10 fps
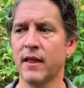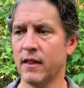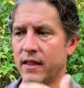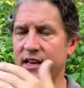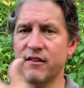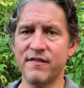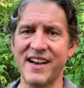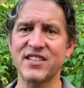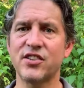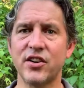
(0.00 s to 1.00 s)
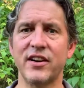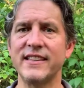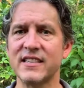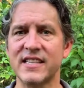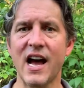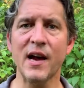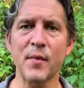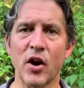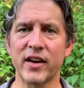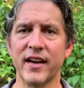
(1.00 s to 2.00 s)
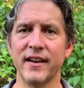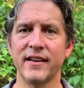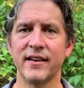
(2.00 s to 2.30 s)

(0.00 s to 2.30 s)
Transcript: the investor and the stock market.